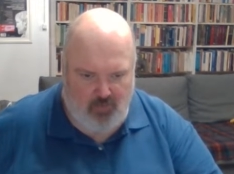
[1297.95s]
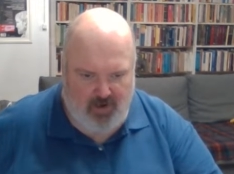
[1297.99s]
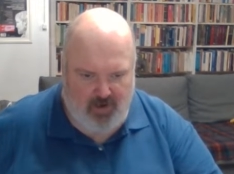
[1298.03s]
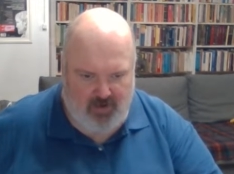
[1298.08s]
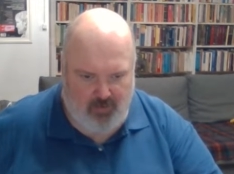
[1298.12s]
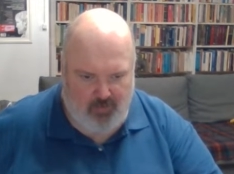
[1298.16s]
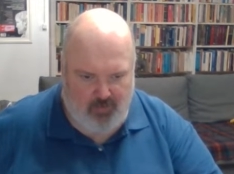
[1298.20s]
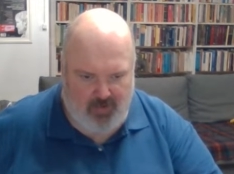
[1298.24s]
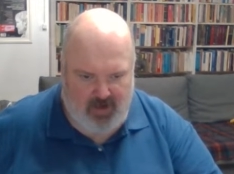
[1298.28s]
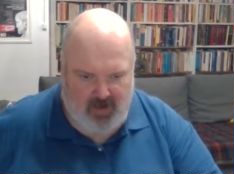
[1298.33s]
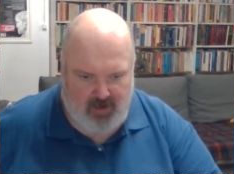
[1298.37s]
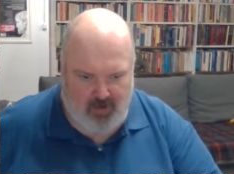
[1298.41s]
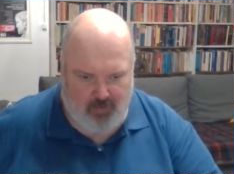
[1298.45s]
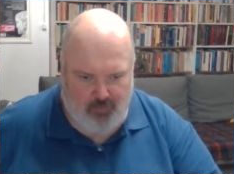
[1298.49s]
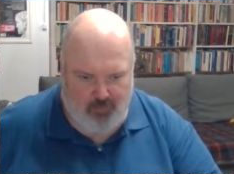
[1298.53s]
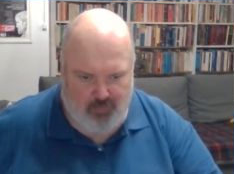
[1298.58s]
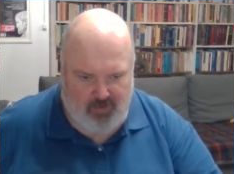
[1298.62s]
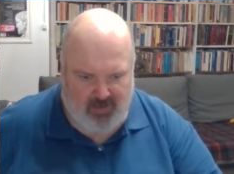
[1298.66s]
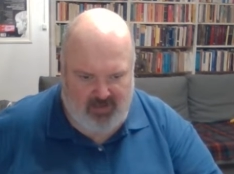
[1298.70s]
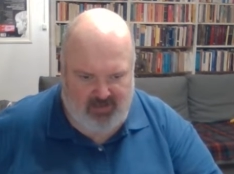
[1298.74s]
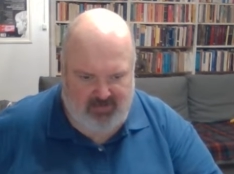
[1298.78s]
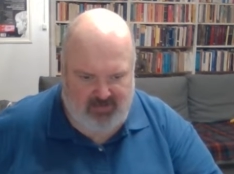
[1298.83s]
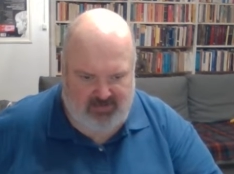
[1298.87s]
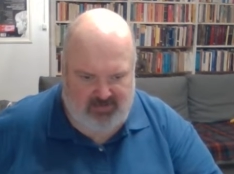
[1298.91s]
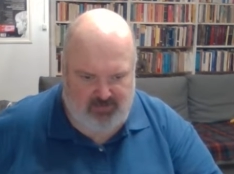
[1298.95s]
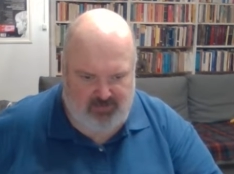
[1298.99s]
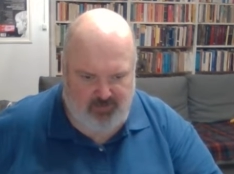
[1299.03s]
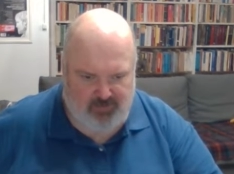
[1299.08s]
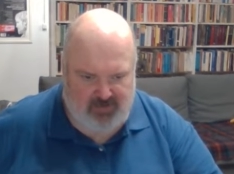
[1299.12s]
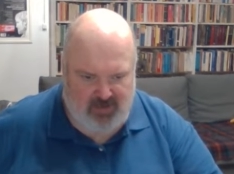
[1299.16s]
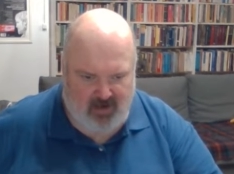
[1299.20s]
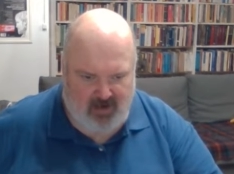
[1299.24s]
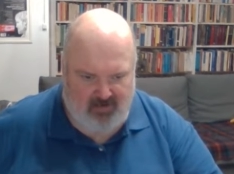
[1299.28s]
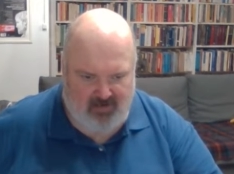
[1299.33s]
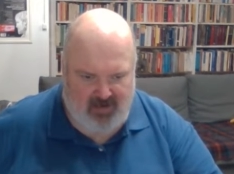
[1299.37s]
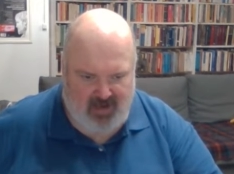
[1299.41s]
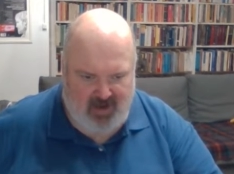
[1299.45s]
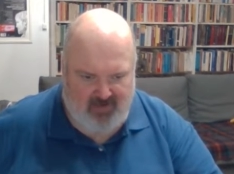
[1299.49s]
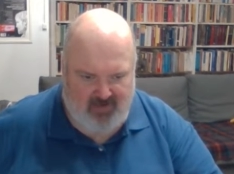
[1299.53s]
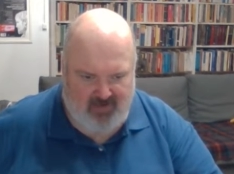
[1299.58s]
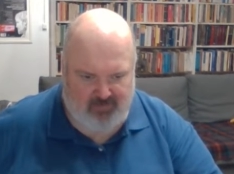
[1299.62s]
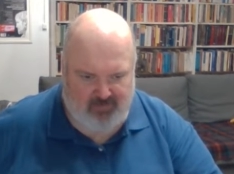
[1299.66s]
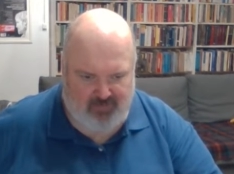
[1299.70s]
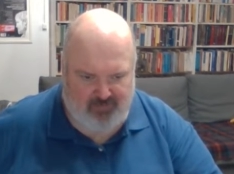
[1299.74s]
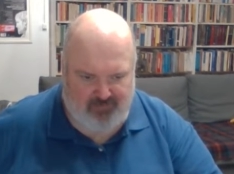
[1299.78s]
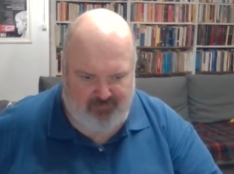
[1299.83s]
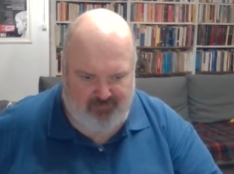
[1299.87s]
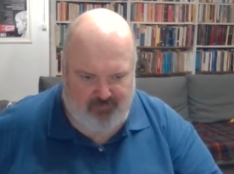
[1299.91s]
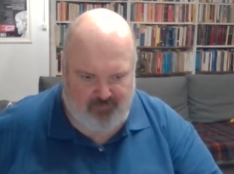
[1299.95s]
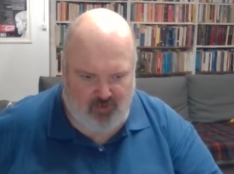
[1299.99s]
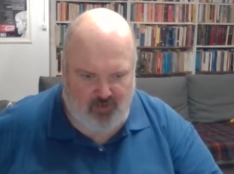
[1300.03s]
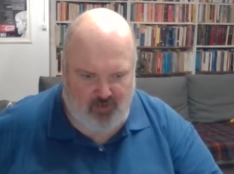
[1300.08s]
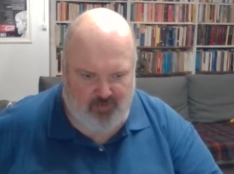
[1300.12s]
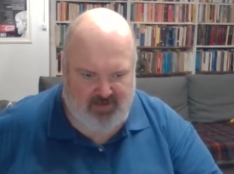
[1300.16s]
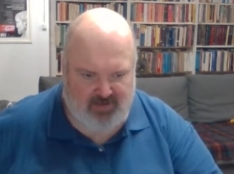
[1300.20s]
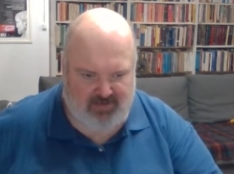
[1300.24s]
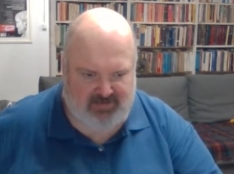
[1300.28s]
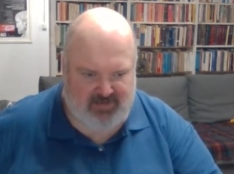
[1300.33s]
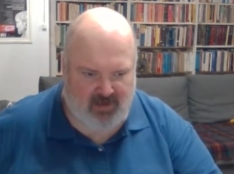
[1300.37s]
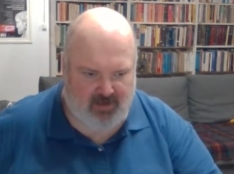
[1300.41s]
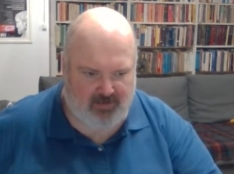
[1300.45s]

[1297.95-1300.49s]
went away at once without having performed